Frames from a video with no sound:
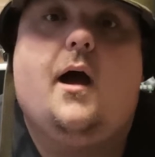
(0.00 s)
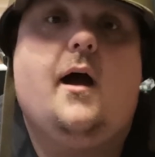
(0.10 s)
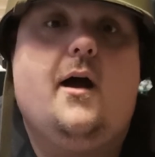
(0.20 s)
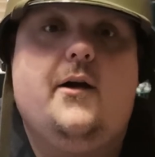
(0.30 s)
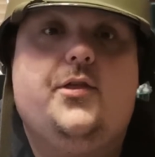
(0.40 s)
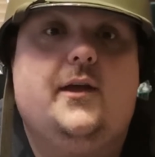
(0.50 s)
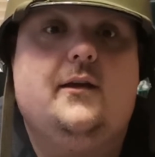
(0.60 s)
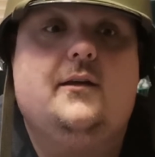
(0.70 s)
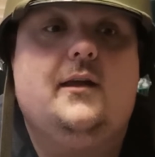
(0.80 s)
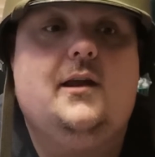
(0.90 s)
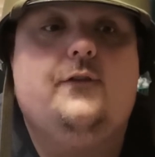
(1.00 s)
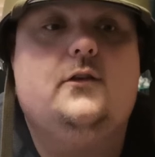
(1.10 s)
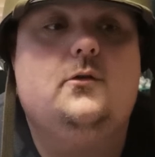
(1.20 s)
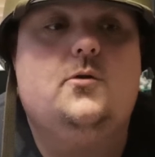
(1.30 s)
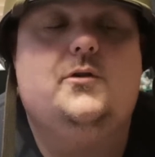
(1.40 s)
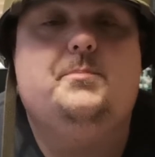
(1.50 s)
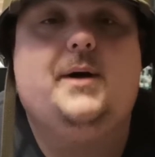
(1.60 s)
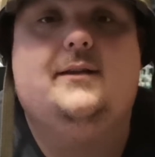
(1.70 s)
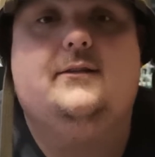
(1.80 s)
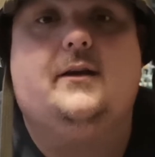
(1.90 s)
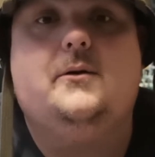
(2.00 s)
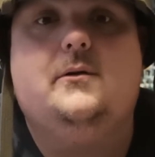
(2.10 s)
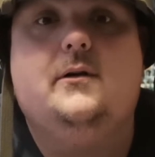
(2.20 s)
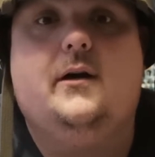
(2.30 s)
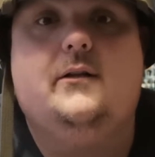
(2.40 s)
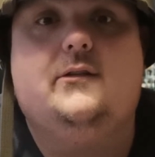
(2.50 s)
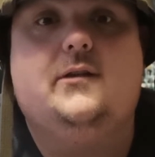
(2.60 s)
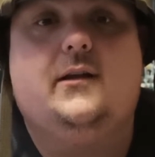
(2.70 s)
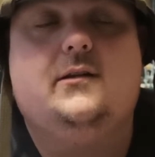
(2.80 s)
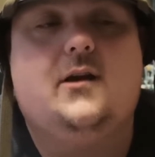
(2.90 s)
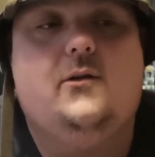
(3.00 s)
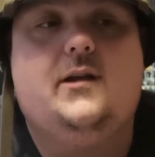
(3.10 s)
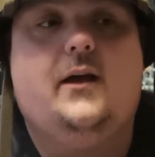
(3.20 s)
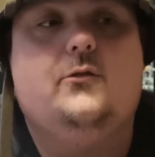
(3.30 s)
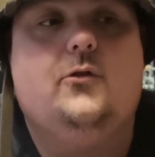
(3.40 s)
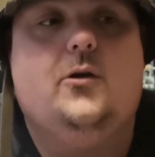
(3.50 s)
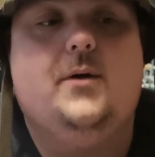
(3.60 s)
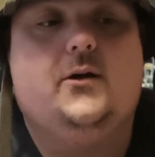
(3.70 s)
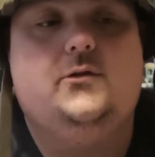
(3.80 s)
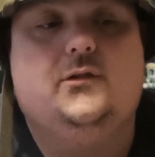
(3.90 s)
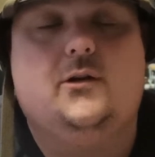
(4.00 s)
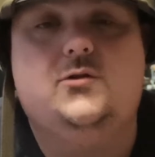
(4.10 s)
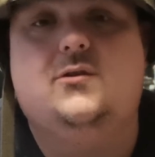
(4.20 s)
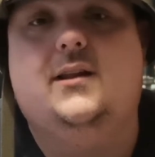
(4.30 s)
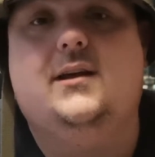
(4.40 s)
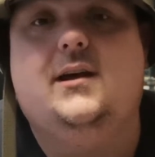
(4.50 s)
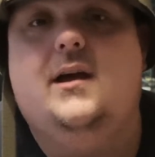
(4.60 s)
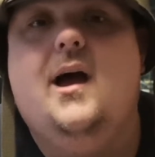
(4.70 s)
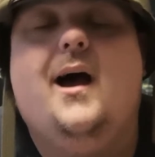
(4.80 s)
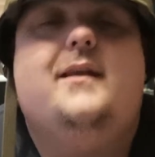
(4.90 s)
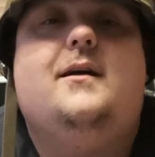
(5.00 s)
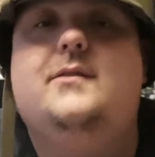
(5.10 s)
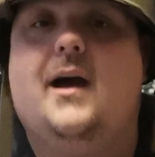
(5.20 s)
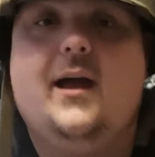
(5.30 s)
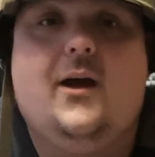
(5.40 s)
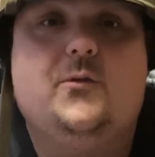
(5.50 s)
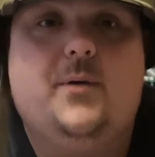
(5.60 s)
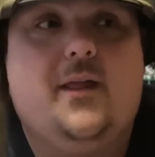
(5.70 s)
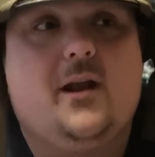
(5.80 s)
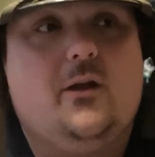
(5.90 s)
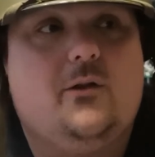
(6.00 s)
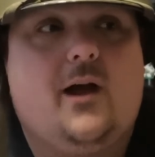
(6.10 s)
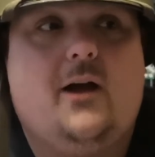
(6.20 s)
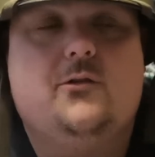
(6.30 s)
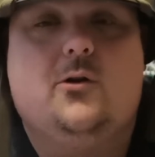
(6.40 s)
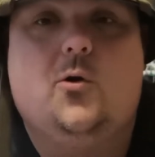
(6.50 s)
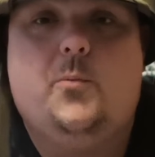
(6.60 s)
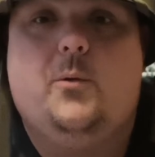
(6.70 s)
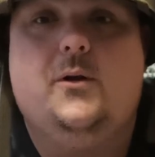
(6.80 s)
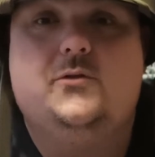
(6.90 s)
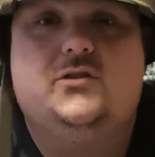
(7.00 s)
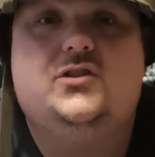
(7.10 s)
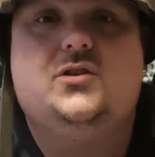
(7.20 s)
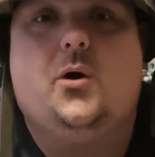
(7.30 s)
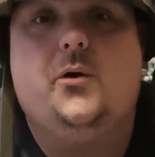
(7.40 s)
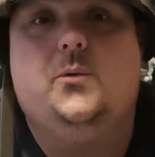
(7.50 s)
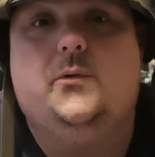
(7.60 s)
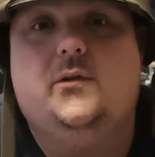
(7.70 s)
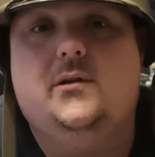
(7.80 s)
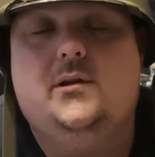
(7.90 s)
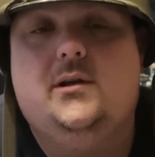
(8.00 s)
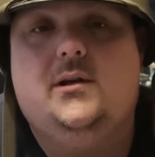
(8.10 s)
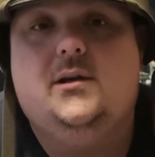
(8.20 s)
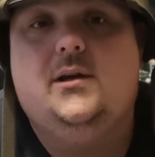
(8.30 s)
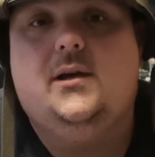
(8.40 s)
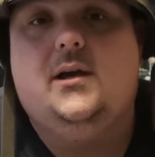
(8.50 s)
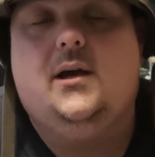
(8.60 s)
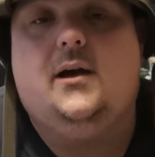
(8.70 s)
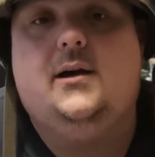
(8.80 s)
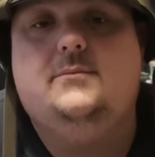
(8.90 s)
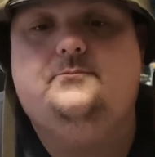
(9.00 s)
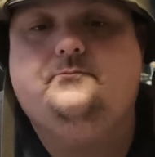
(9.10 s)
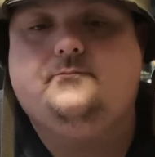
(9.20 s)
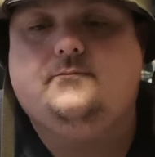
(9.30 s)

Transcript: I think, if you took all the baddies out and said, go to X room, I could just go straight there. I know that house better than I know the house I grew up in when I was a child. And